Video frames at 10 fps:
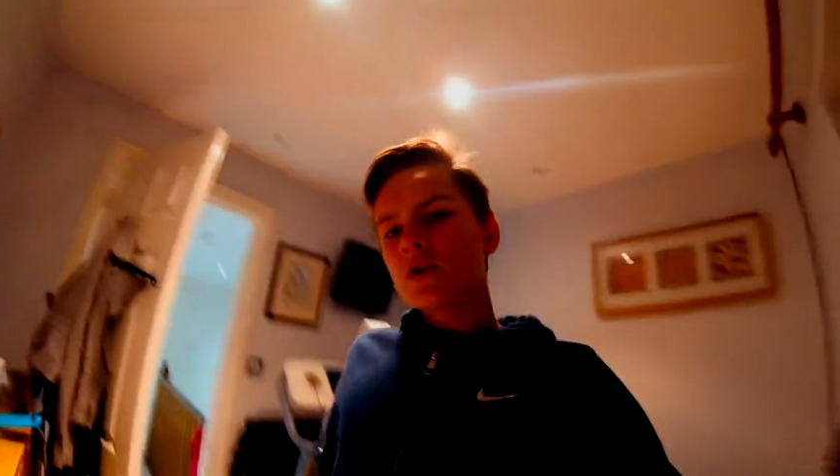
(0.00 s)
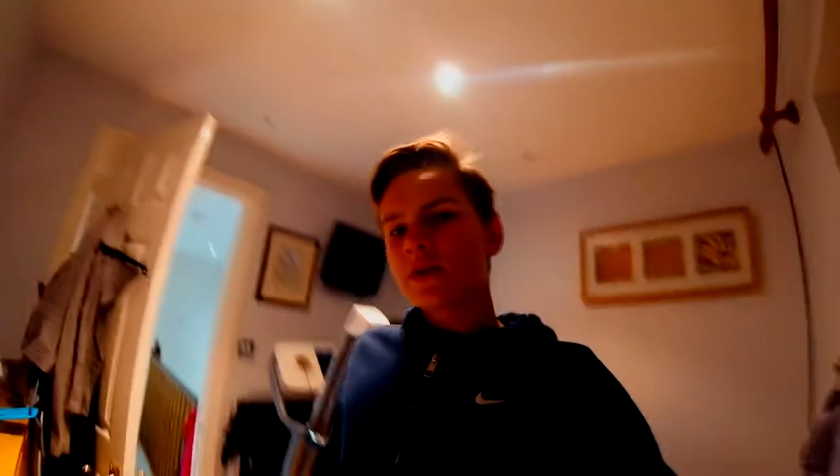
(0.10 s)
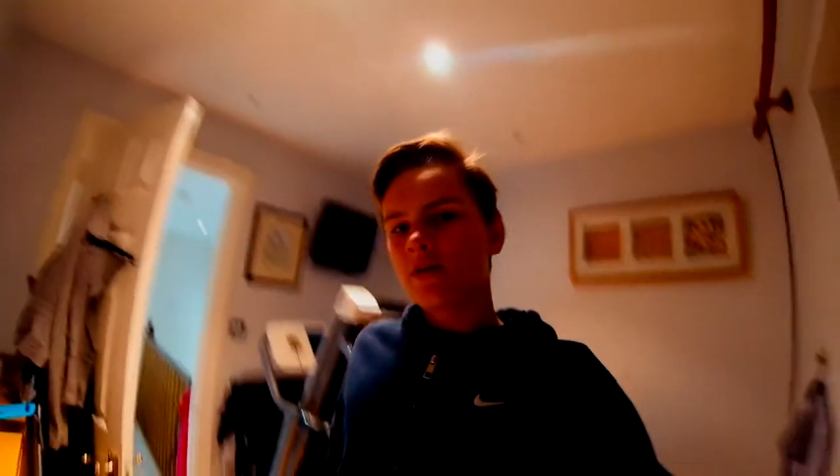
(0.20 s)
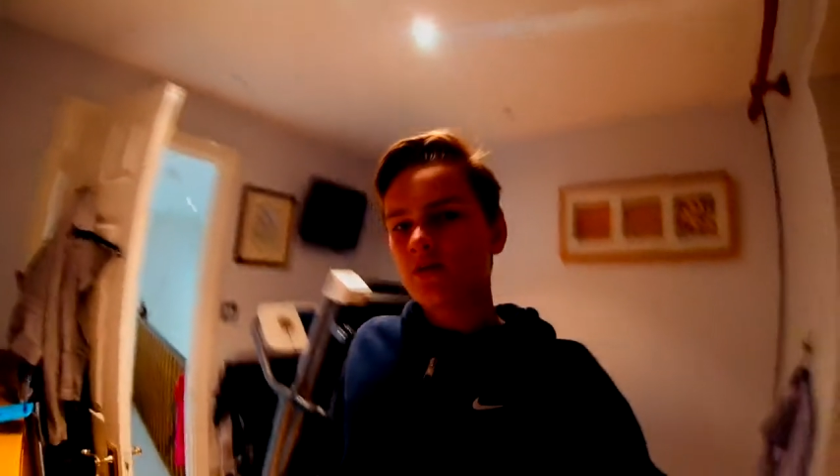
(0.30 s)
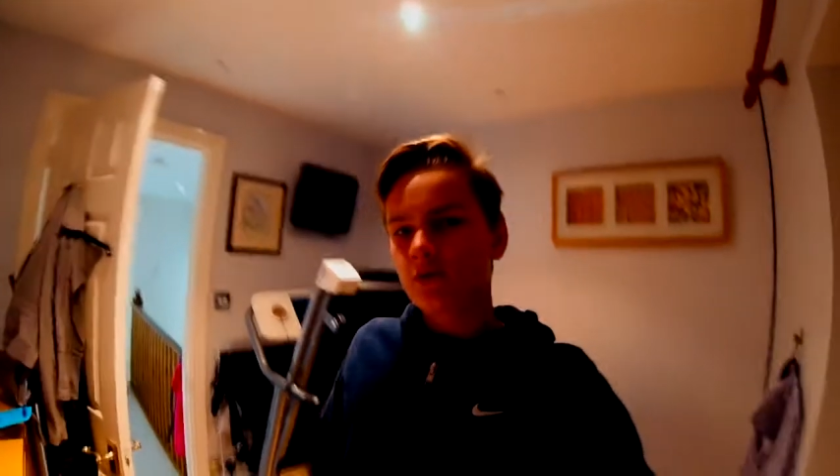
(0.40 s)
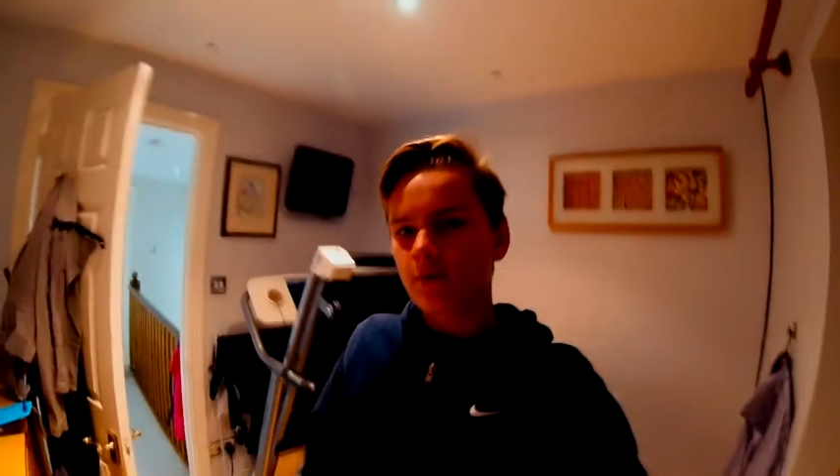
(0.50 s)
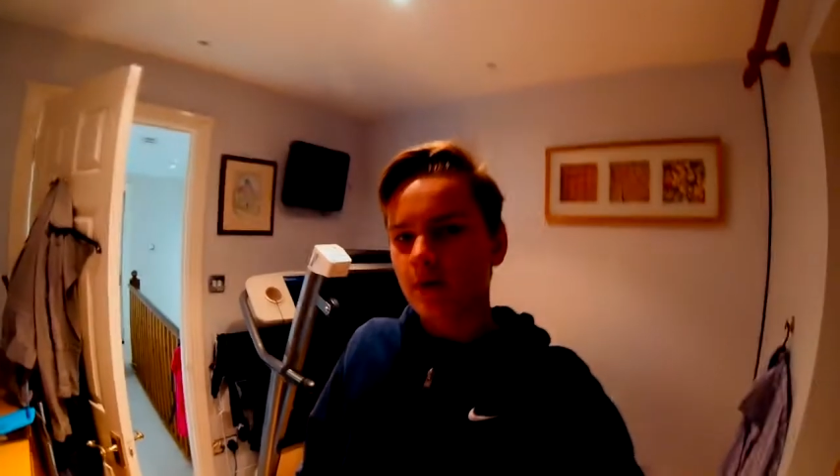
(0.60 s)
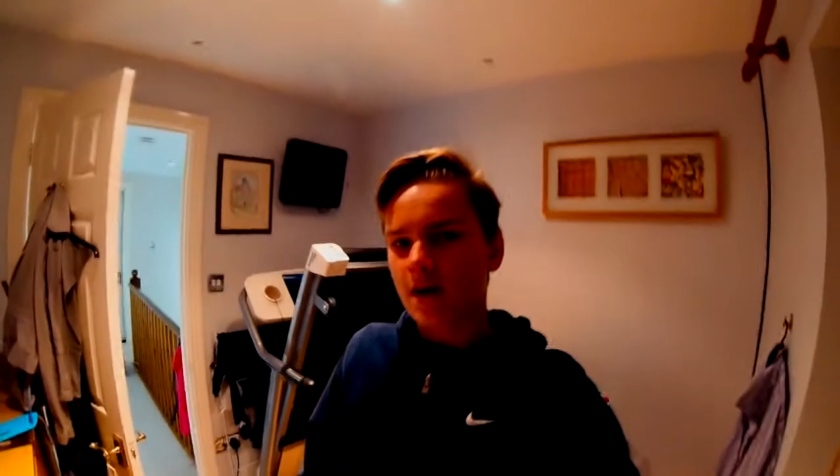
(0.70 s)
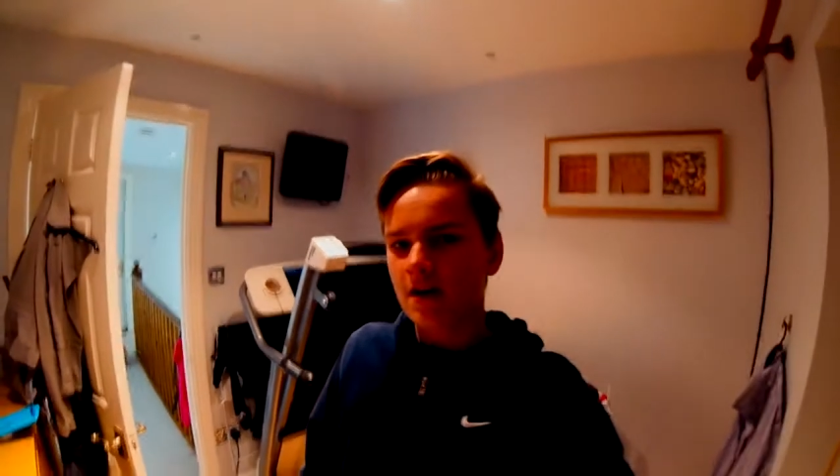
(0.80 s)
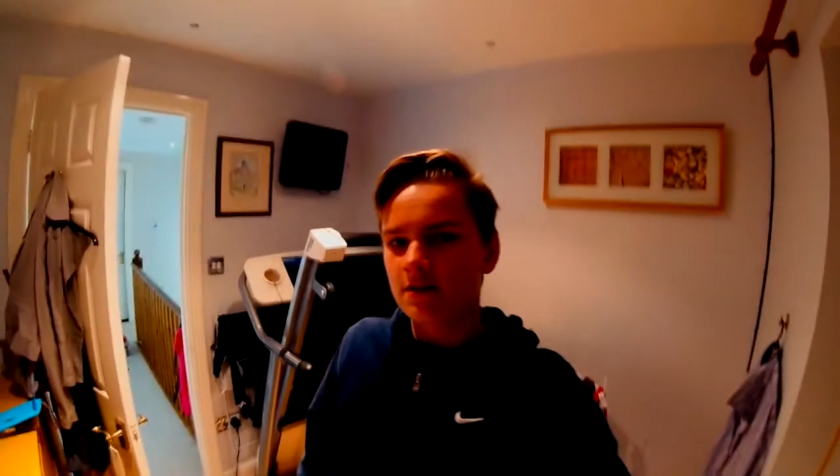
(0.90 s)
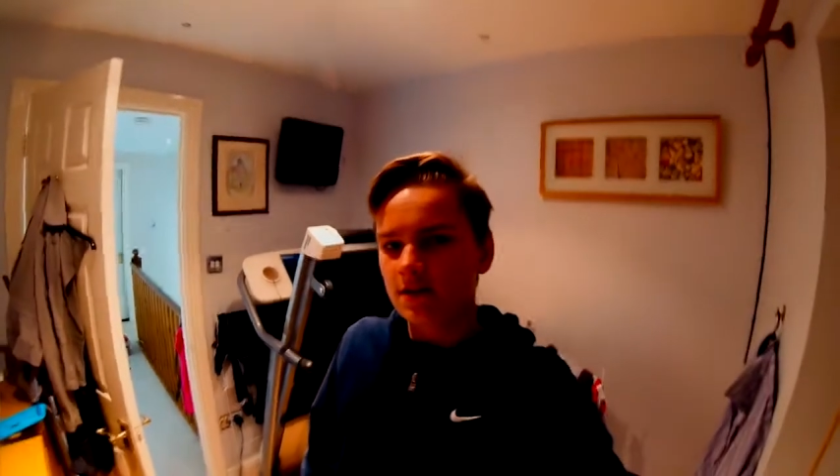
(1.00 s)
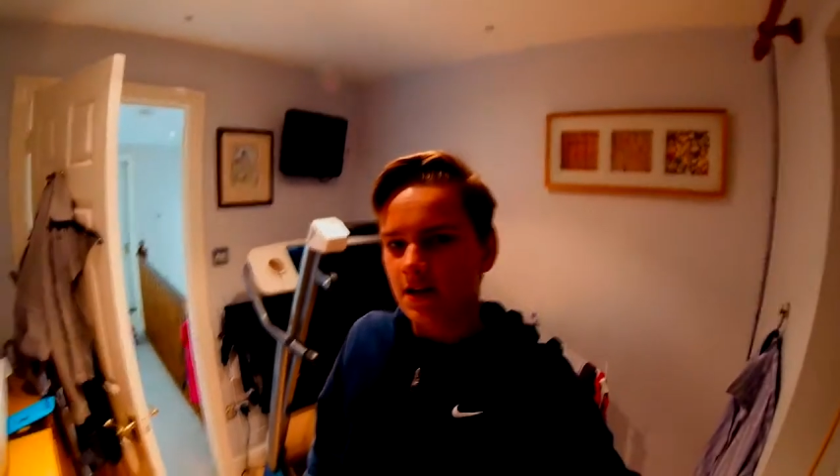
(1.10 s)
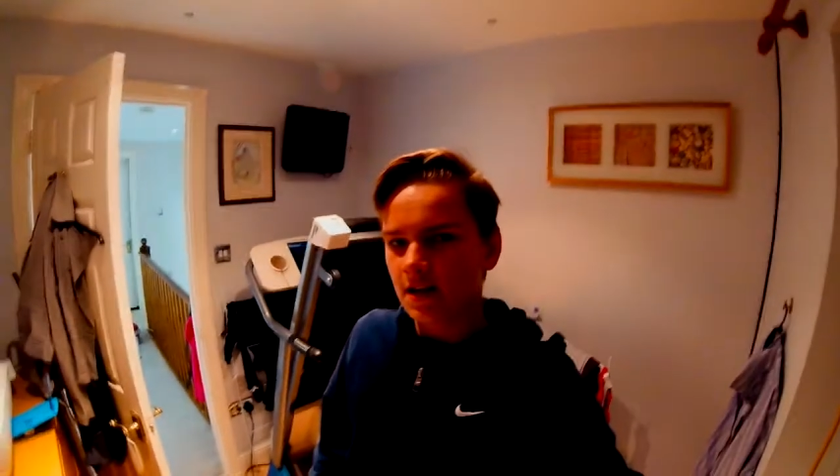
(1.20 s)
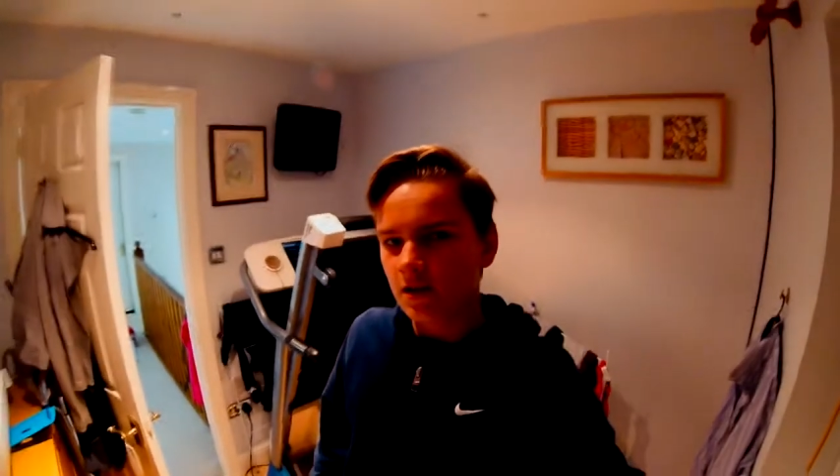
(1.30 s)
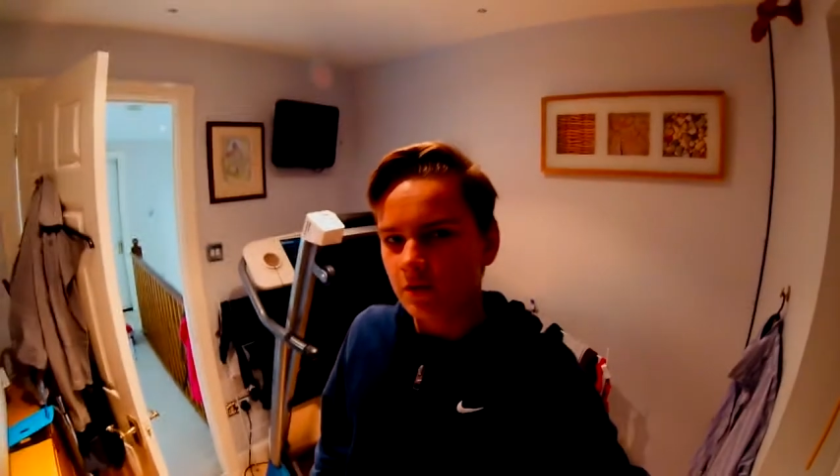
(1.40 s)
I think we're going to end it
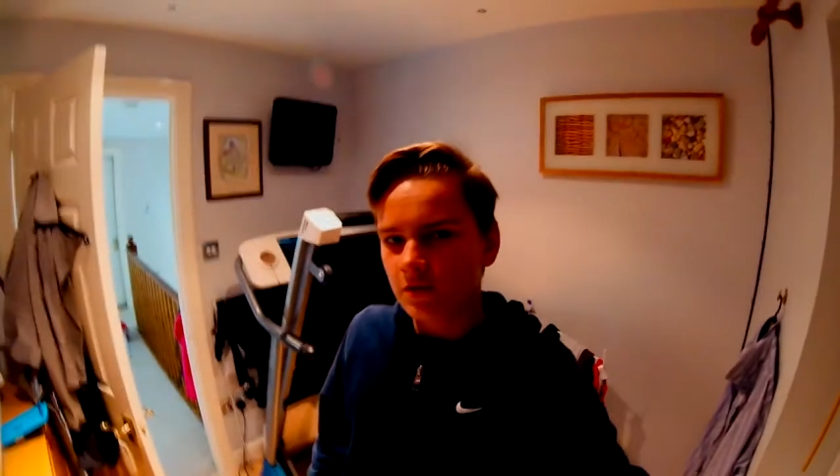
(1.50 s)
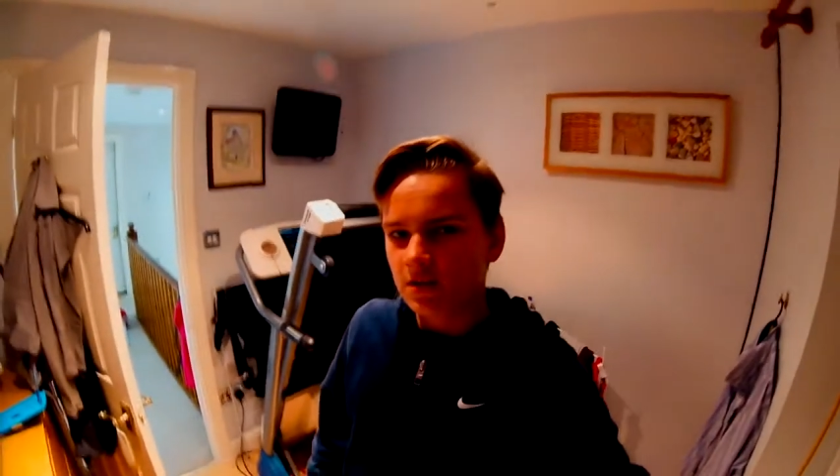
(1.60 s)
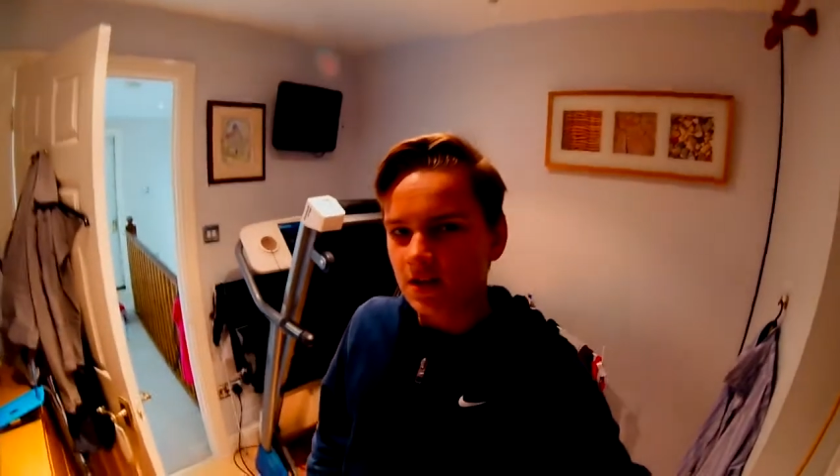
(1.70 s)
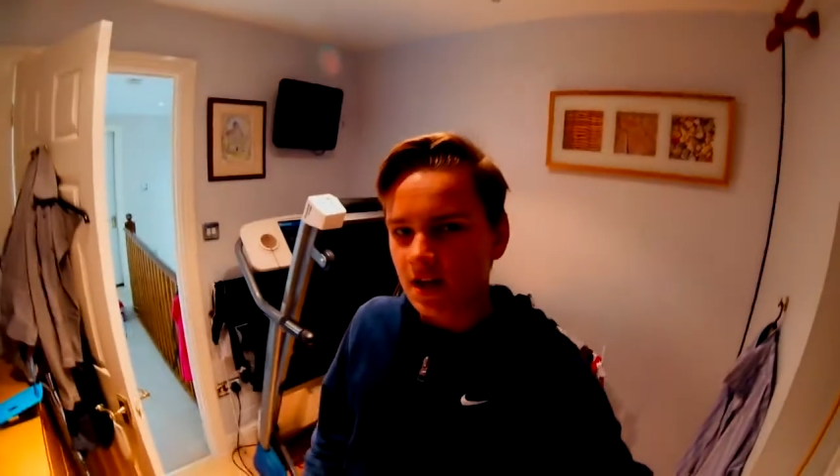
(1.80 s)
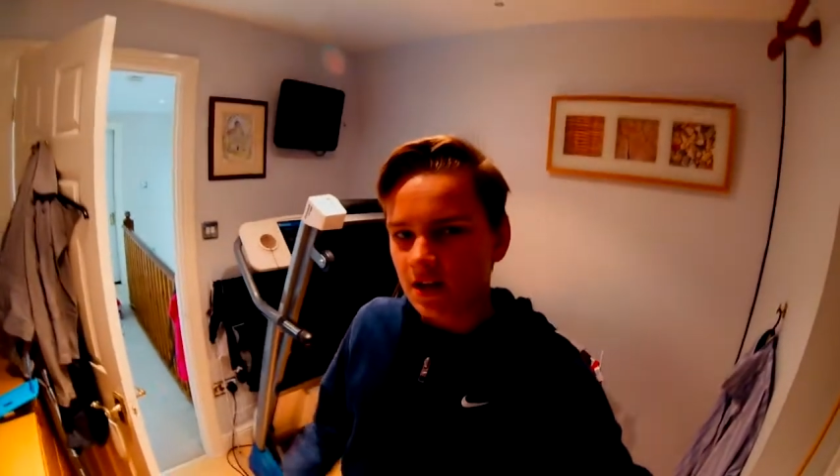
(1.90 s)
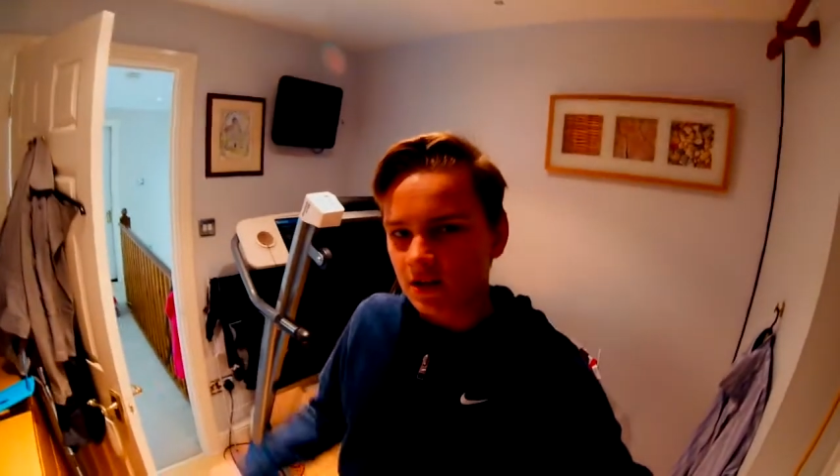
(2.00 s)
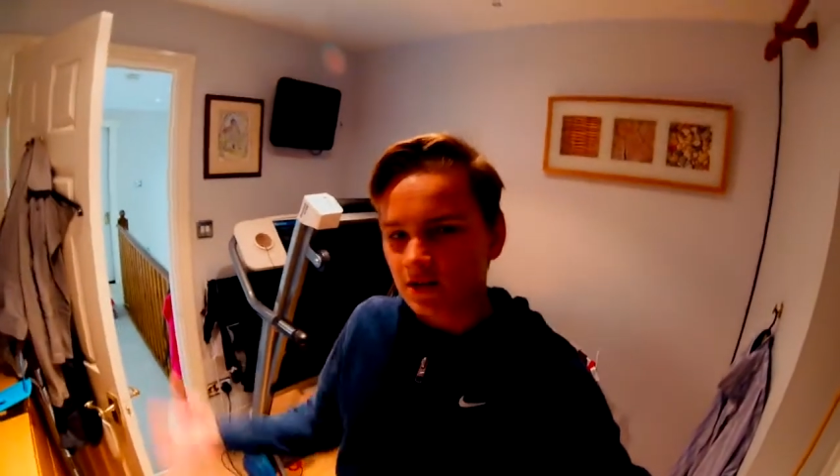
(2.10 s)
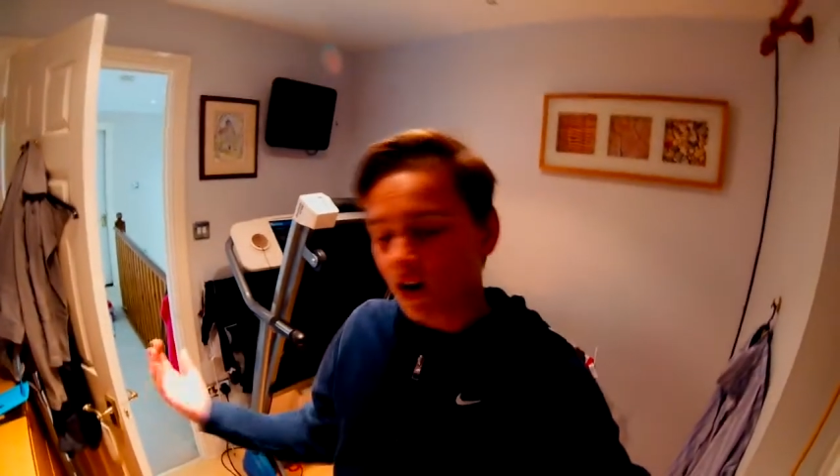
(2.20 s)
here for today because